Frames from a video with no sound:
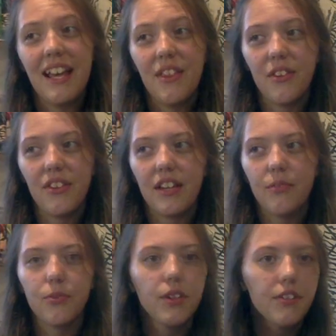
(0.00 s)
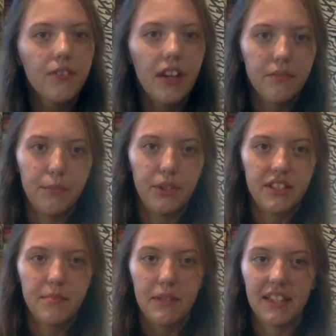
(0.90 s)
There are like 4 or 5
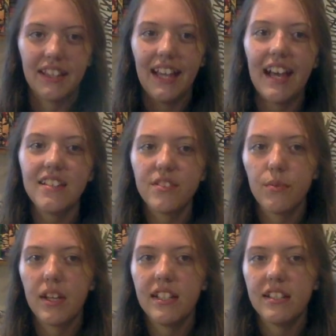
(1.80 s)
books, but the last one